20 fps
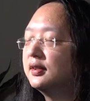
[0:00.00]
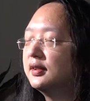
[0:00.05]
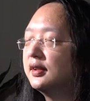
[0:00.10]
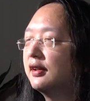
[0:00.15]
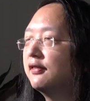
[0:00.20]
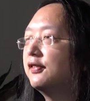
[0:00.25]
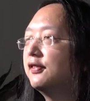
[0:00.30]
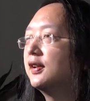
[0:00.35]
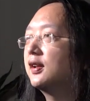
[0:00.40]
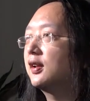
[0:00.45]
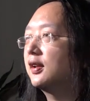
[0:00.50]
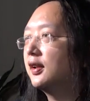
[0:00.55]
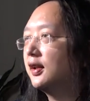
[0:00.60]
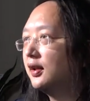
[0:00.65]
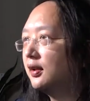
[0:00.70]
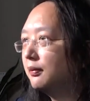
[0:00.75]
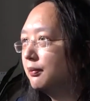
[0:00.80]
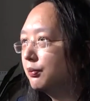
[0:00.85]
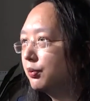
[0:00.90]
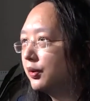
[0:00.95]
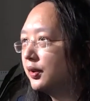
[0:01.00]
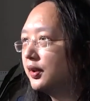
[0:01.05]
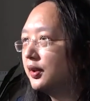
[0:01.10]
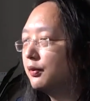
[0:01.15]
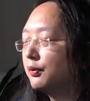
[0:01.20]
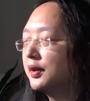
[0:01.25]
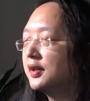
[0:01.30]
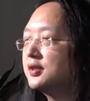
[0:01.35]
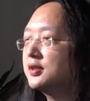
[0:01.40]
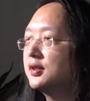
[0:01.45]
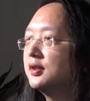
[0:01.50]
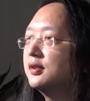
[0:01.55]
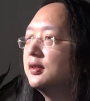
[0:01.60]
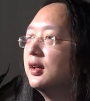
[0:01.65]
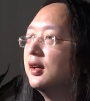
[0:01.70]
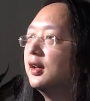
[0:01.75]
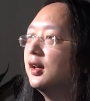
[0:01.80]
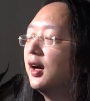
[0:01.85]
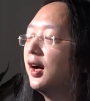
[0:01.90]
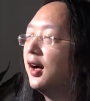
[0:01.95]
definitely pretty Western,
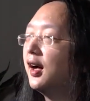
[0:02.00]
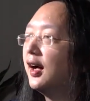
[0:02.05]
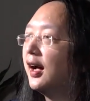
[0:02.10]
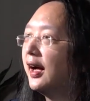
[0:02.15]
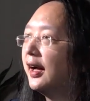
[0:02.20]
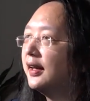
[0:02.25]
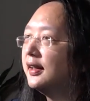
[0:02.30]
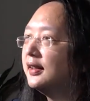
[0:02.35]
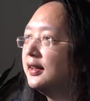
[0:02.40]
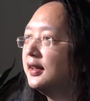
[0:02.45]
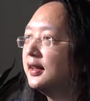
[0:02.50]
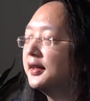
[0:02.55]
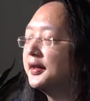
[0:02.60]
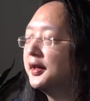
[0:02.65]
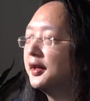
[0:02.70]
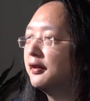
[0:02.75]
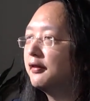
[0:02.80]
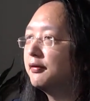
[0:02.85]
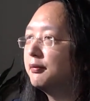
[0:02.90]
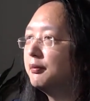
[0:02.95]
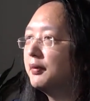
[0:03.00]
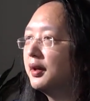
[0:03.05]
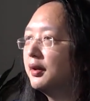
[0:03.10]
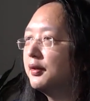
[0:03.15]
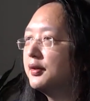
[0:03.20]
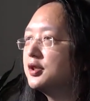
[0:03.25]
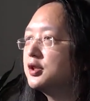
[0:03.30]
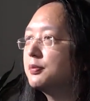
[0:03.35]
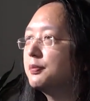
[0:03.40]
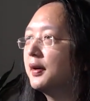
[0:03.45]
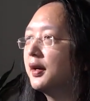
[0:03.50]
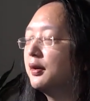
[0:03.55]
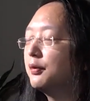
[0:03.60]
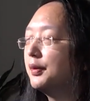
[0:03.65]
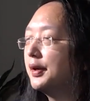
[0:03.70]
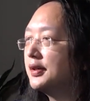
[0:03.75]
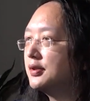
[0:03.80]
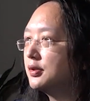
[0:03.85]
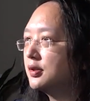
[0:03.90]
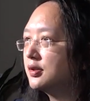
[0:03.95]
uh, idea of marriage by
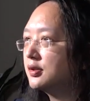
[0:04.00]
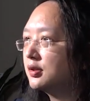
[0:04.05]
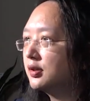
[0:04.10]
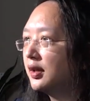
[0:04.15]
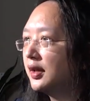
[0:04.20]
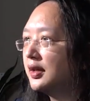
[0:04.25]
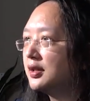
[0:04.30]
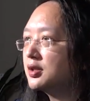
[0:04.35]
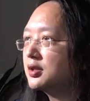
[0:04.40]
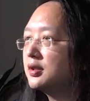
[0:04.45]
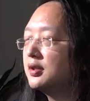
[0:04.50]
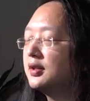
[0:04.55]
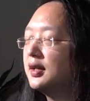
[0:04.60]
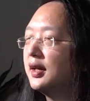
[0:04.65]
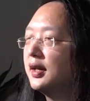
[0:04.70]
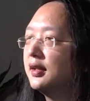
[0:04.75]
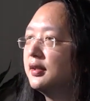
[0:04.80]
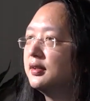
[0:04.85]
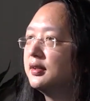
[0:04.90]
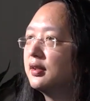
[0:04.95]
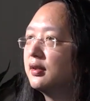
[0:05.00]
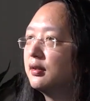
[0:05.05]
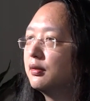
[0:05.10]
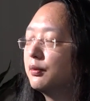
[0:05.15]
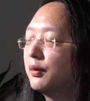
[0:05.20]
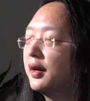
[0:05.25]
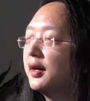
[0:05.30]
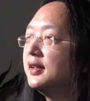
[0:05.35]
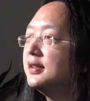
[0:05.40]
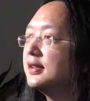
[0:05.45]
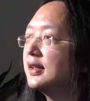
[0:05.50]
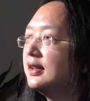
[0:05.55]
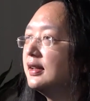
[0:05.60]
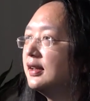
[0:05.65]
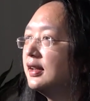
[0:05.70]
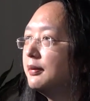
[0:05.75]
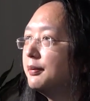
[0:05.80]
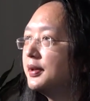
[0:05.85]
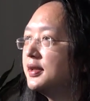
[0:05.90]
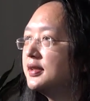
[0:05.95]
registration and uh, rights and
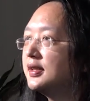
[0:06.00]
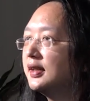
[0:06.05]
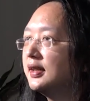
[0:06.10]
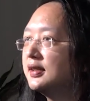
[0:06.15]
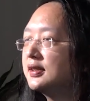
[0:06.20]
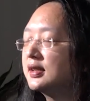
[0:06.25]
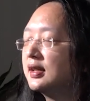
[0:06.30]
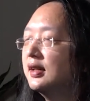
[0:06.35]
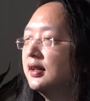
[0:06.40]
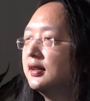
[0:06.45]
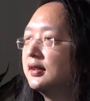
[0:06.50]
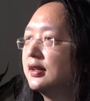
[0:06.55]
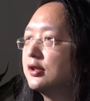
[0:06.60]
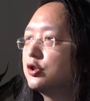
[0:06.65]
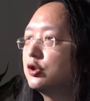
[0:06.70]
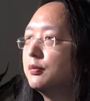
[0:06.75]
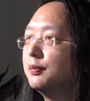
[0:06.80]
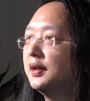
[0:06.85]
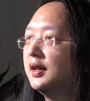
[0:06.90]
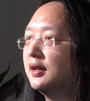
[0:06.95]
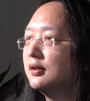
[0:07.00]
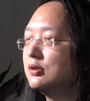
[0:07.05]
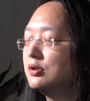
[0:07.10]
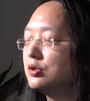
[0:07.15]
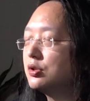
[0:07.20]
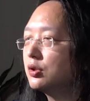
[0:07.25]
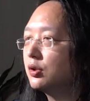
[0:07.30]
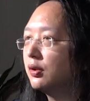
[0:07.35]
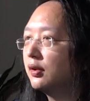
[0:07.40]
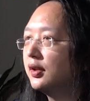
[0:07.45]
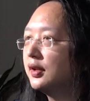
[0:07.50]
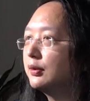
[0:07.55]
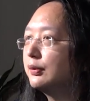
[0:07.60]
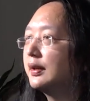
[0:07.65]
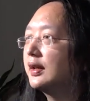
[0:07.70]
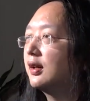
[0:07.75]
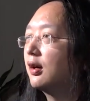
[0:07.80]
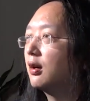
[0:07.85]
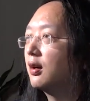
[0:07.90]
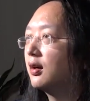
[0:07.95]
liberties that should be enjoyed
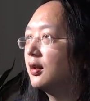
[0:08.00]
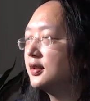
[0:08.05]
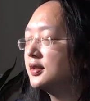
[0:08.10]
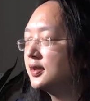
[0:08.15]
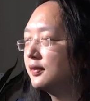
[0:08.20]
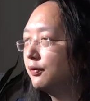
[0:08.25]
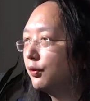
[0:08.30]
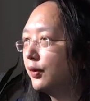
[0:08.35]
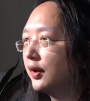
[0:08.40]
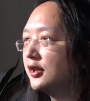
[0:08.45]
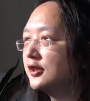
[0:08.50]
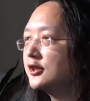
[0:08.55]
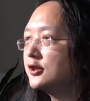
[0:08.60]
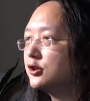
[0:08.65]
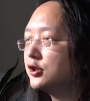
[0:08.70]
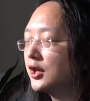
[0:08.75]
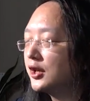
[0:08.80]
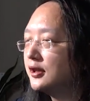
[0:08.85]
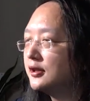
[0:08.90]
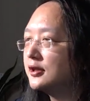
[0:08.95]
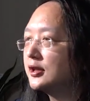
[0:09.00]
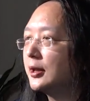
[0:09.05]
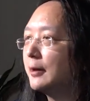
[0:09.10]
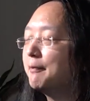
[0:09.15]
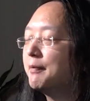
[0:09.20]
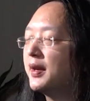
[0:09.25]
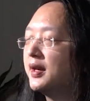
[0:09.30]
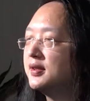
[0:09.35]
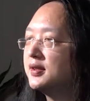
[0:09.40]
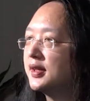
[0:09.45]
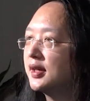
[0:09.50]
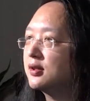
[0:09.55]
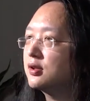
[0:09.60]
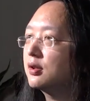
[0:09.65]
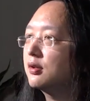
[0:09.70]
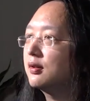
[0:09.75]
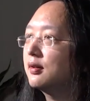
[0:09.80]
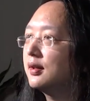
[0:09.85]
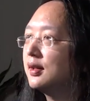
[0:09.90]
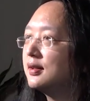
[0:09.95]
regardless of one's gender and
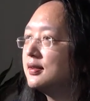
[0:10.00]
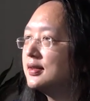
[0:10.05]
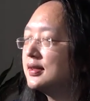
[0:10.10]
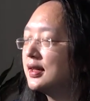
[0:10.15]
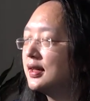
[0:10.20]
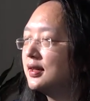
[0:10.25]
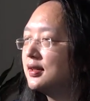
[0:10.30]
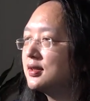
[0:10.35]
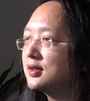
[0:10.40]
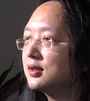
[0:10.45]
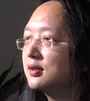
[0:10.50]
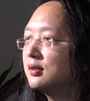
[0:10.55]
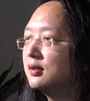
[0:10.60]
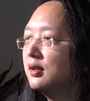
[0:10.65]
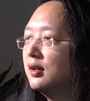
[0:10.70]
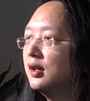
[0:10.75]
sexual orientation.